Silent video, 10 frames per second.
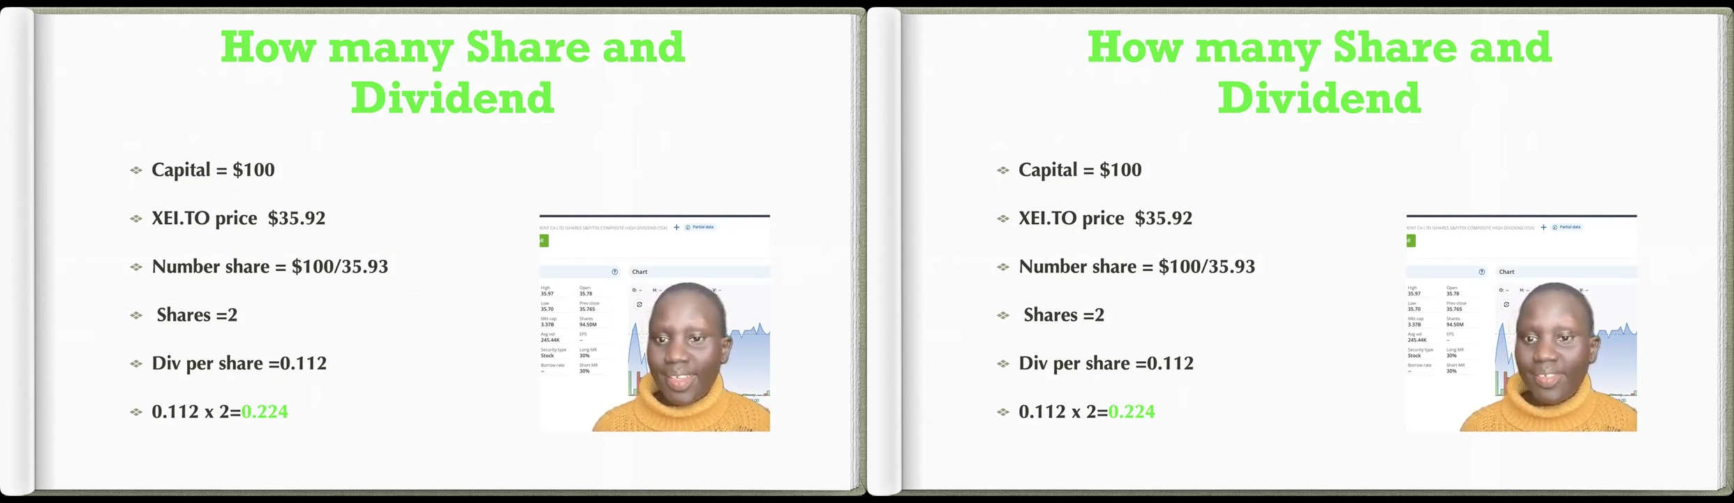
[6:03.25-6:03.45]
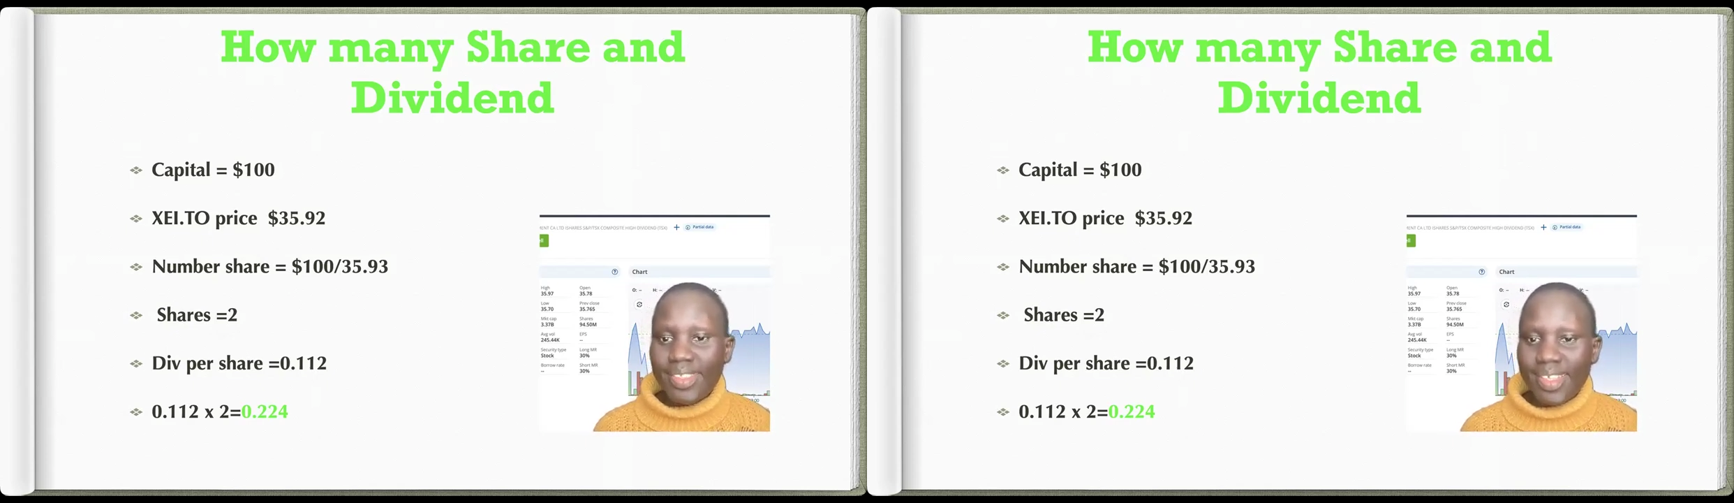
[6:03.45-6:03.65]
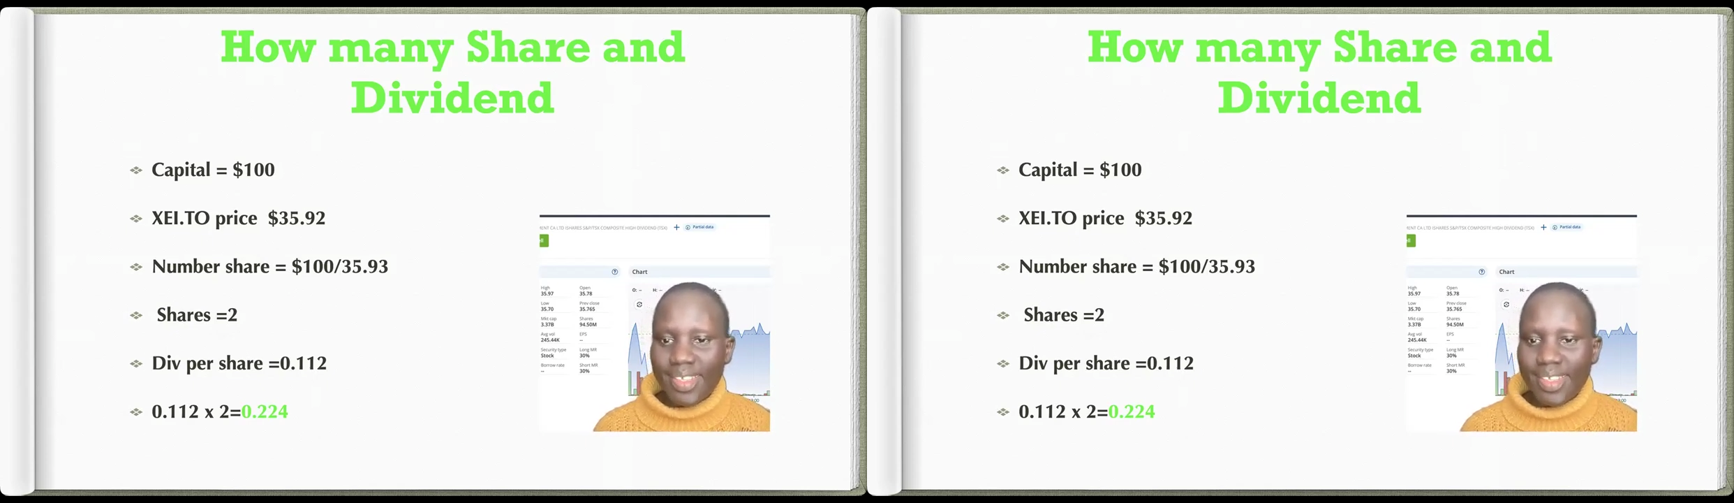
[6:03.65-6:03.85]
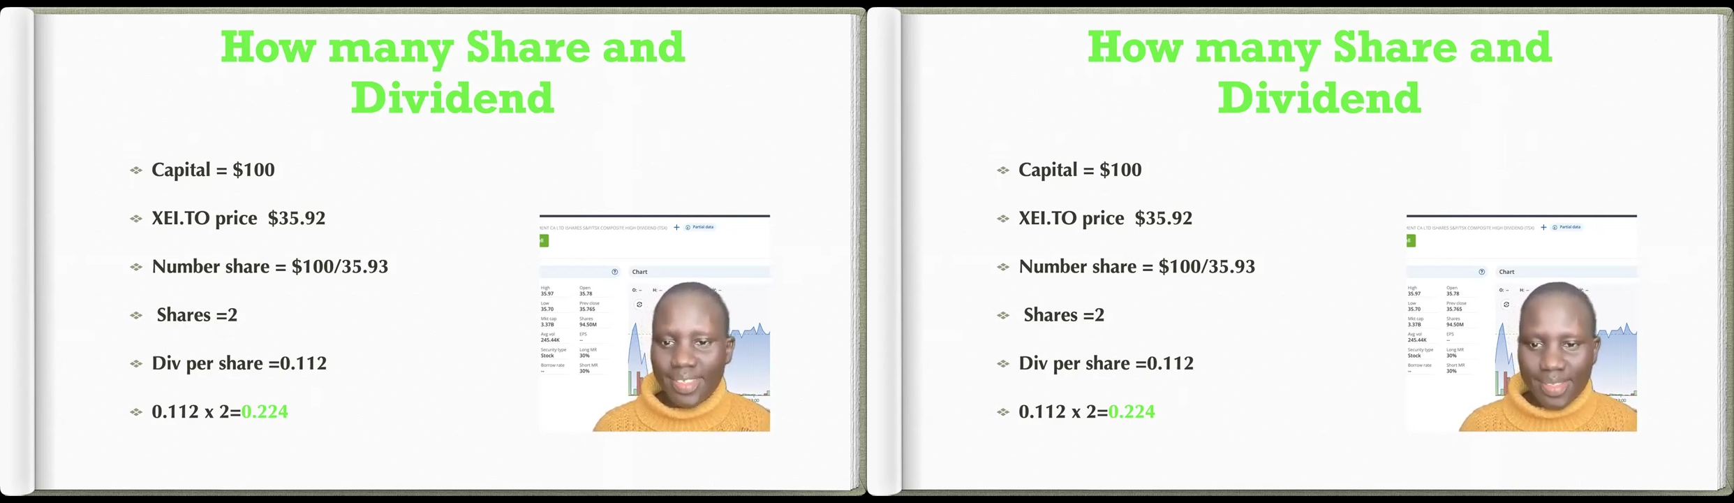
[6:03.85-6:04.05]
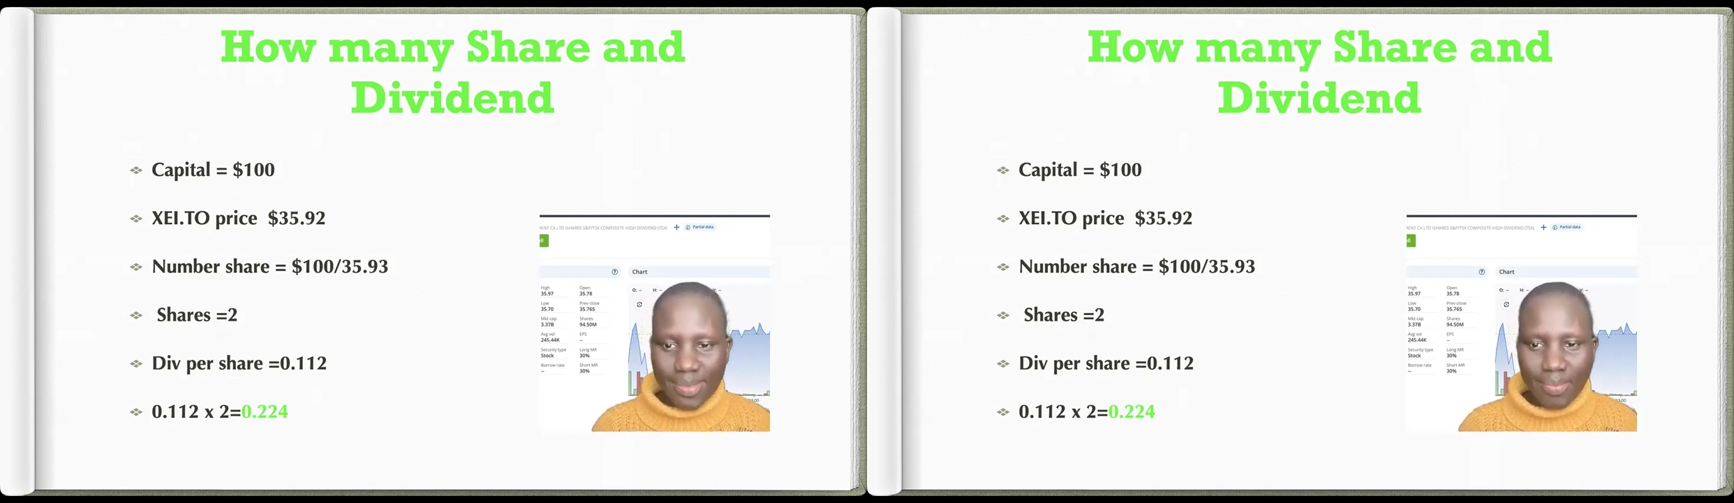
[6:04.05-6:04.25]
cents
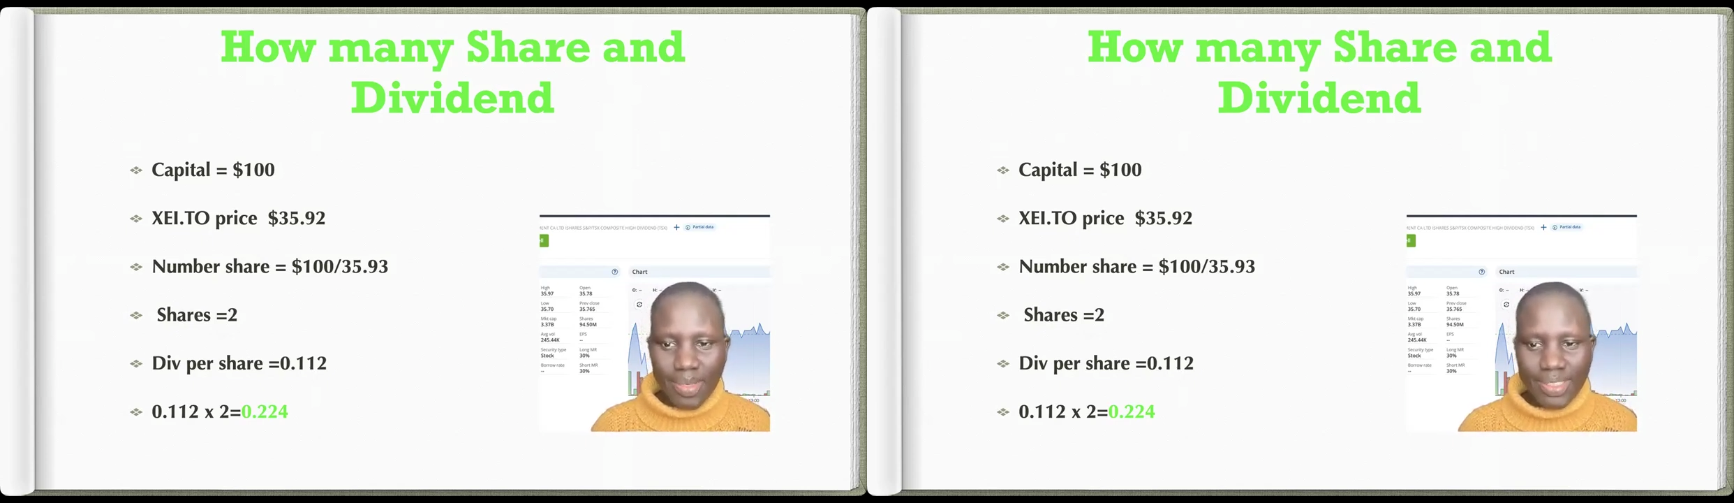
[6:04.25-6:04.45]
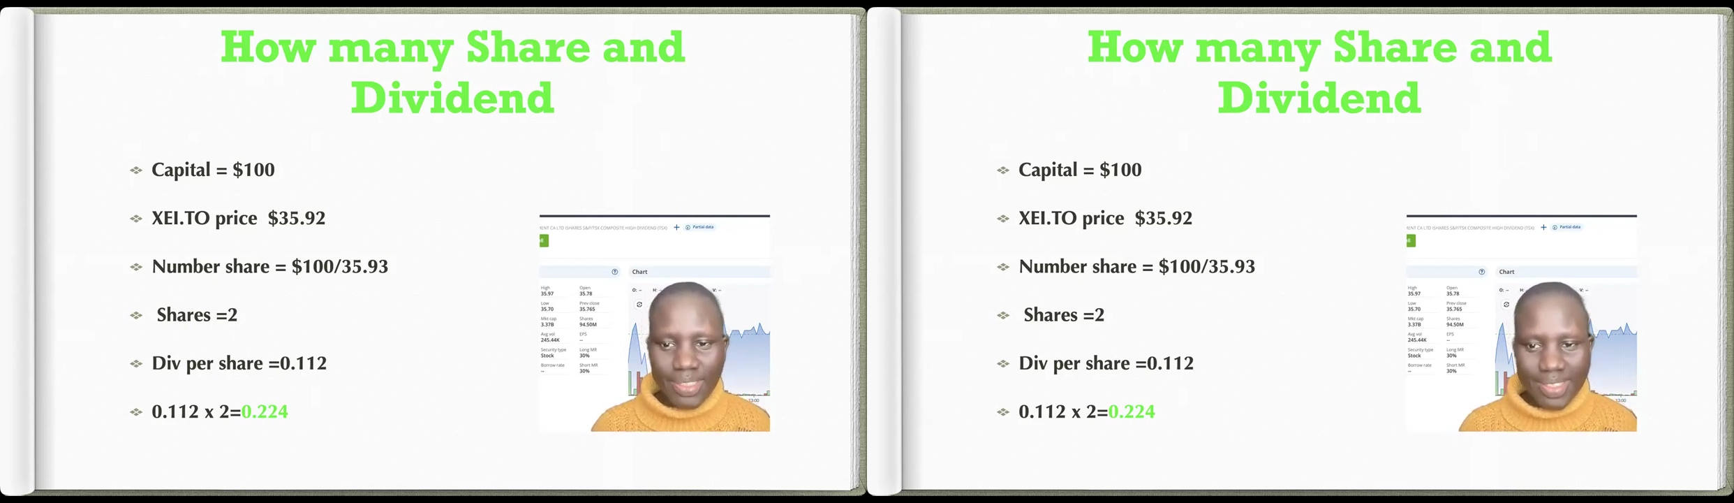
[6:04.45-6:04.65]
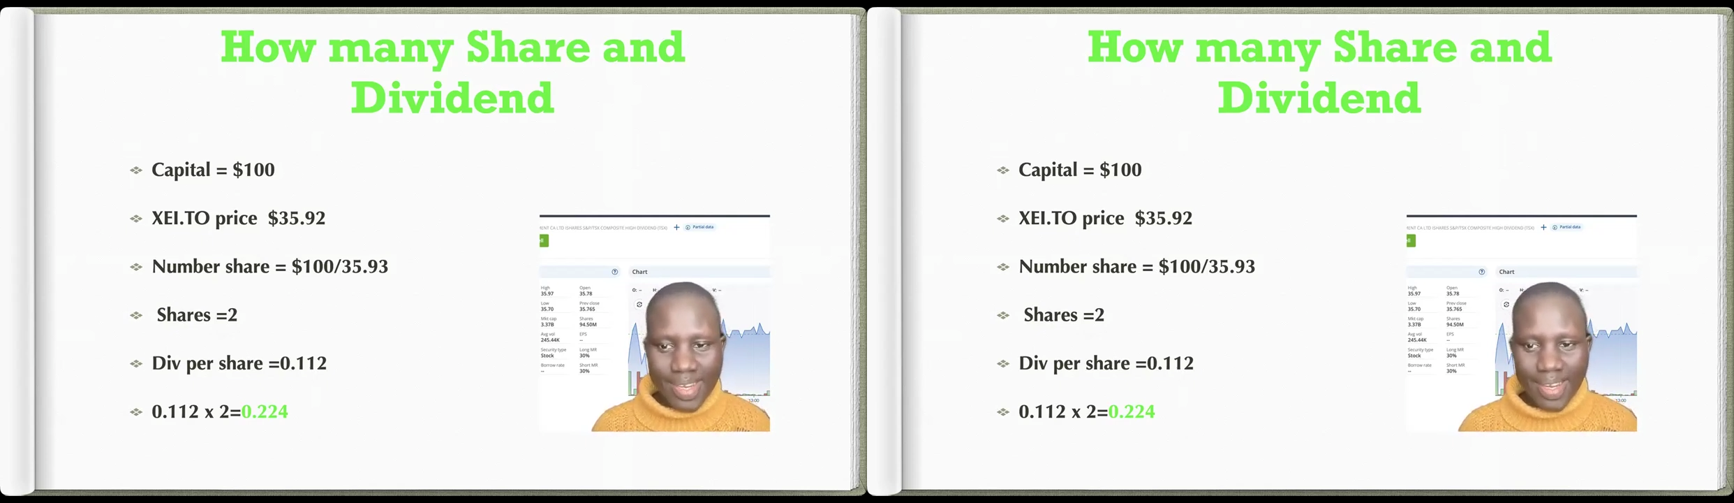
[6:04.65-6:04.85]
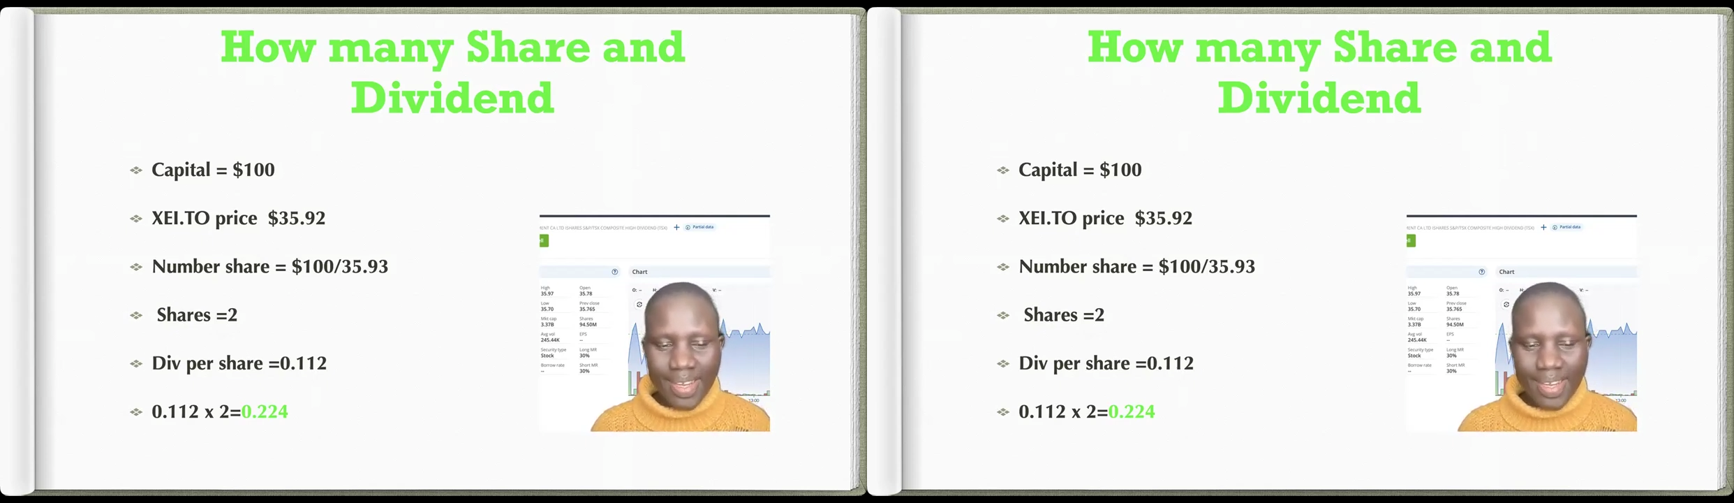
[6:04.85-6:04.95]
per share.